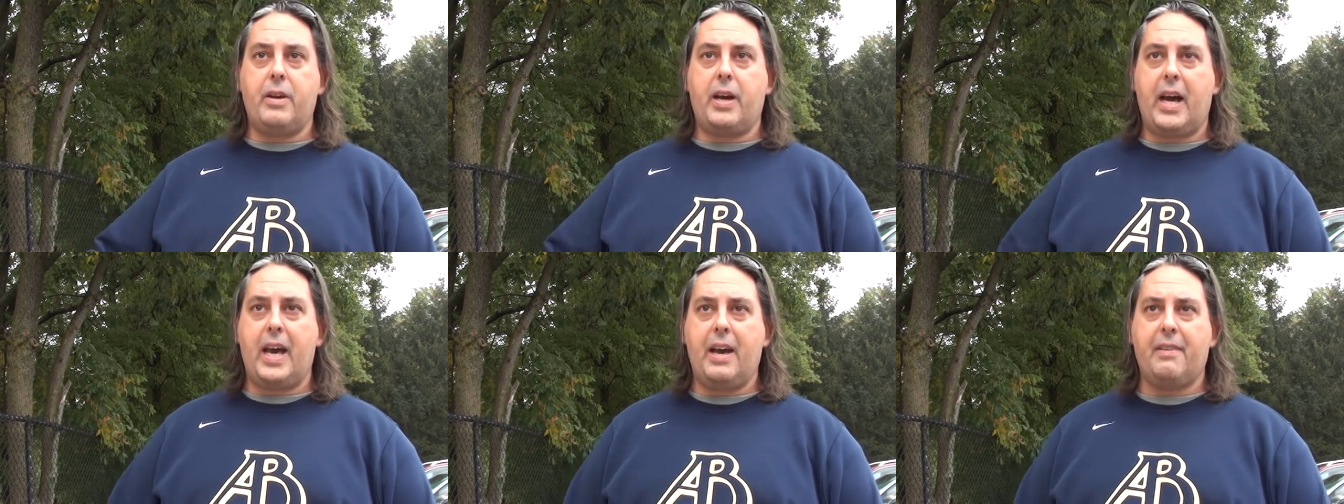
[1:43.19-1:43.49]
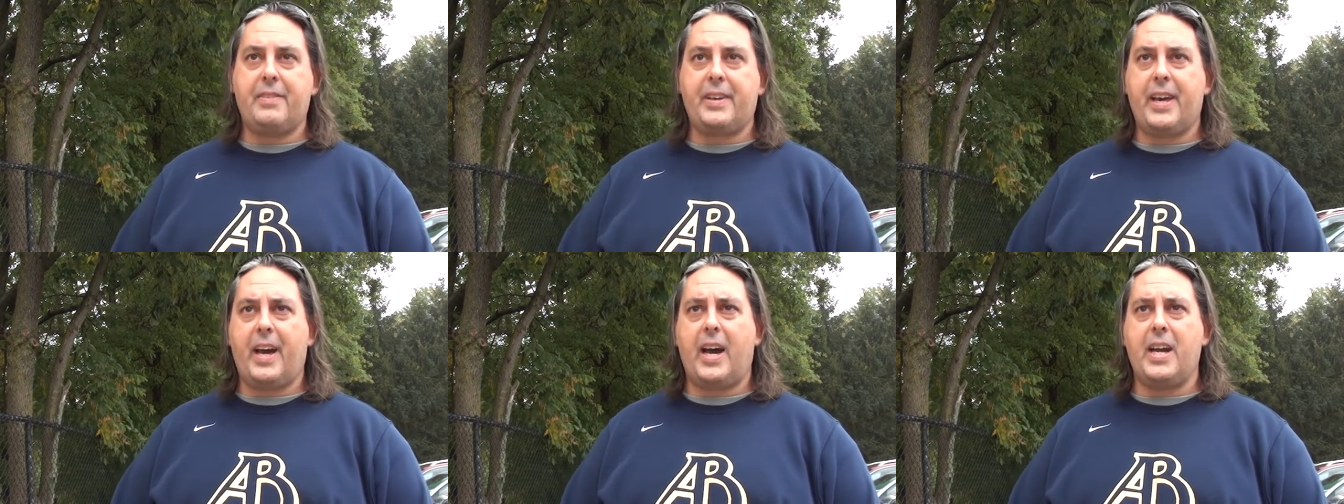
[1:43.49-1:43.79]
I
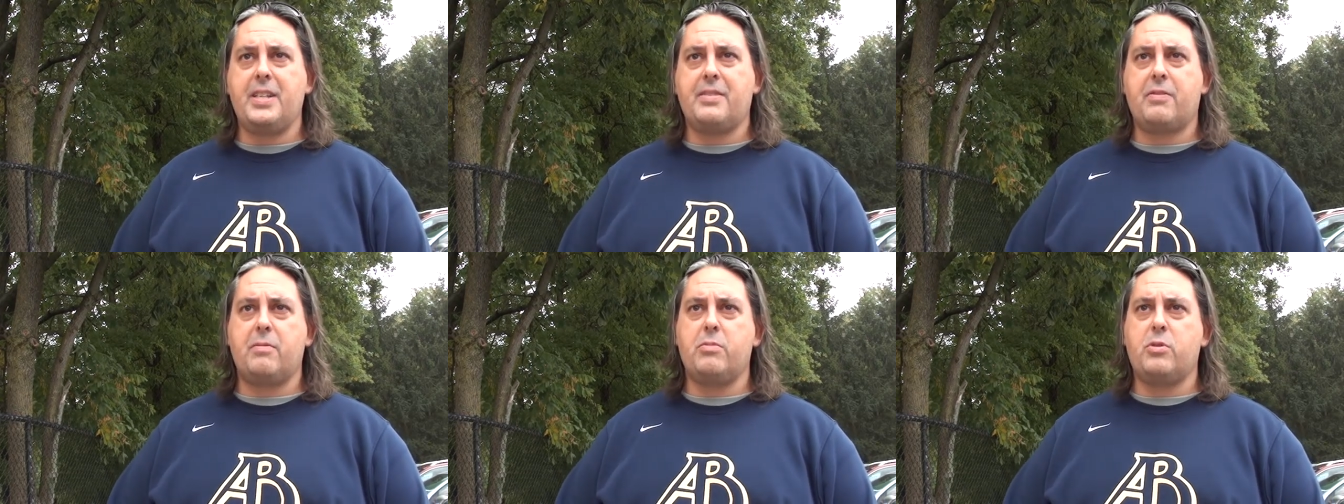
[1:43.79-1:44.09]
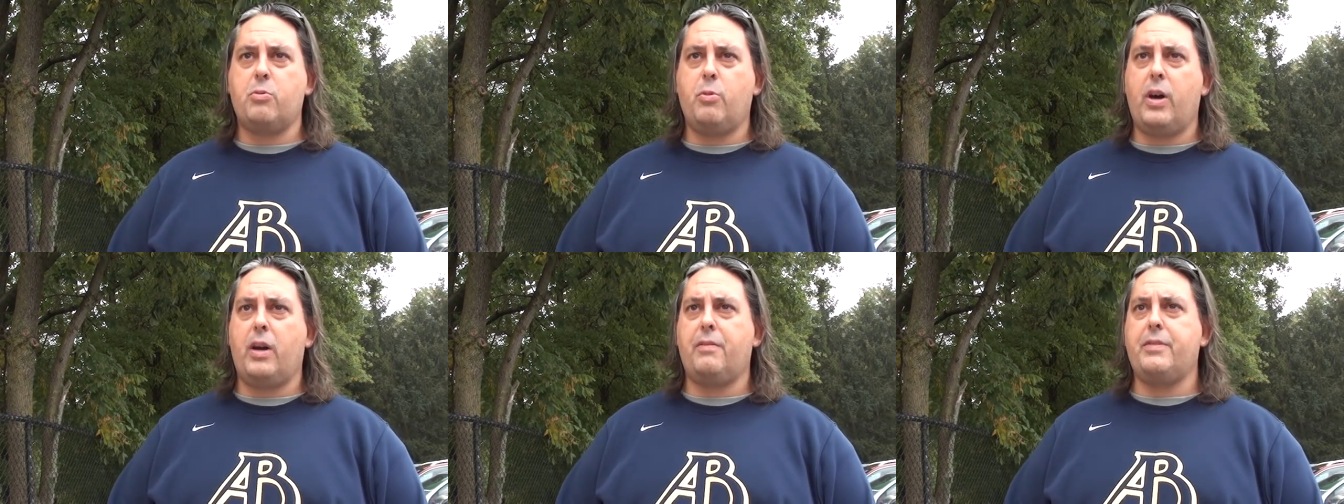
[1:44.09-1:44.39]
have guys from
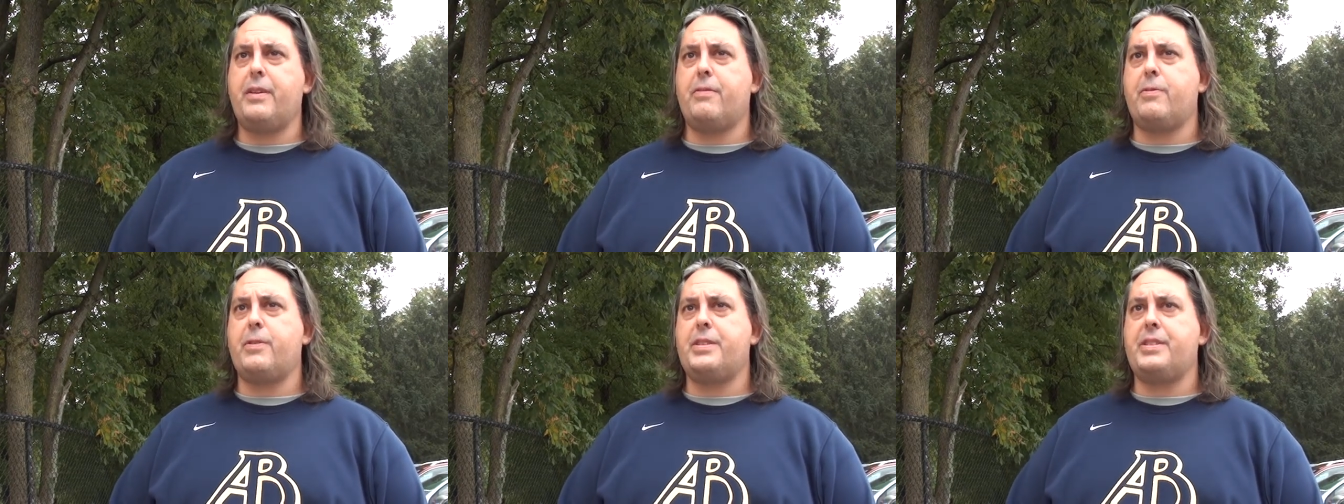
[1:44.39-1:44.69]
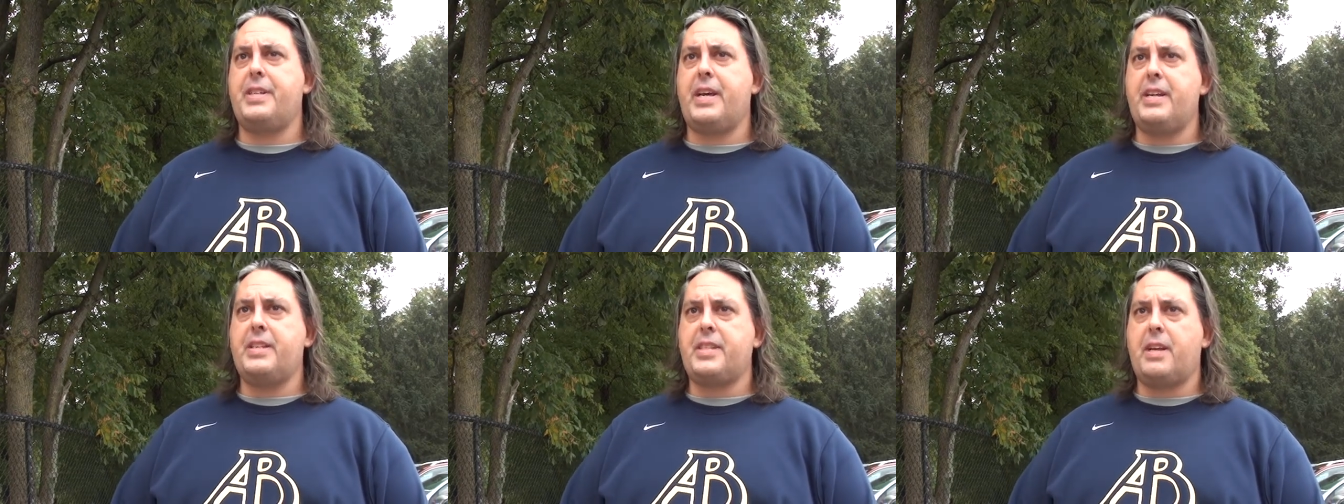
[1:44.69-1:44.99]
12 different
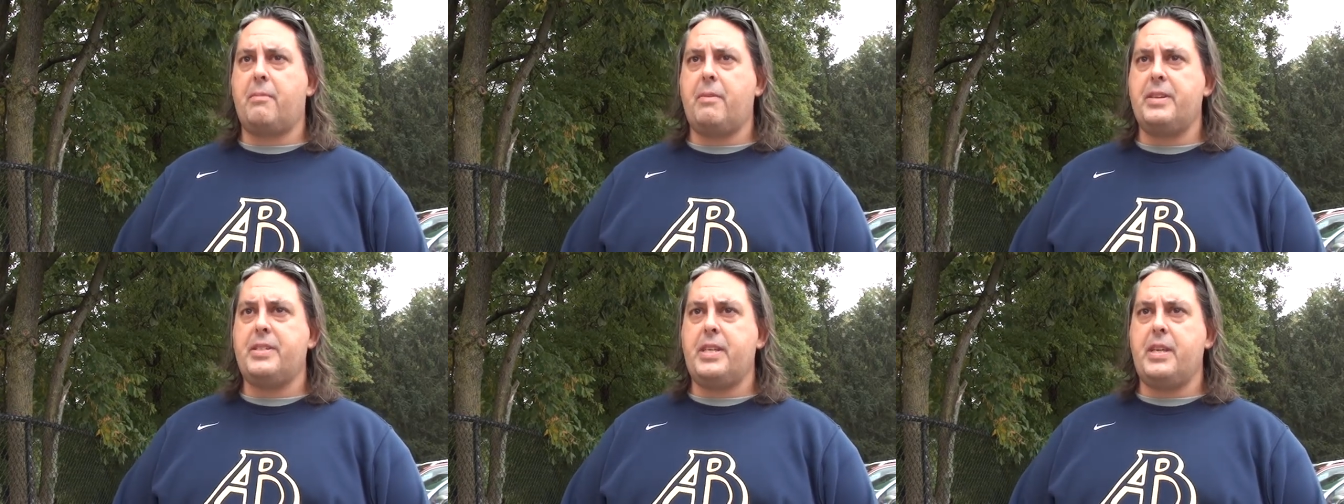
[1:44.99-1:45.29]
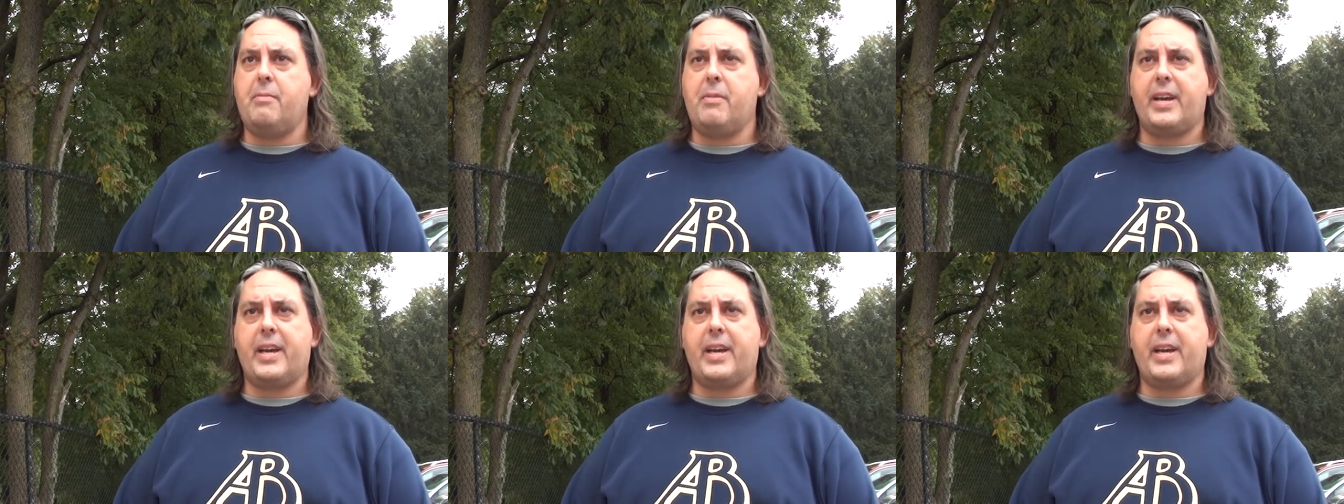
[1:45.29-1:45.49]
states on my team.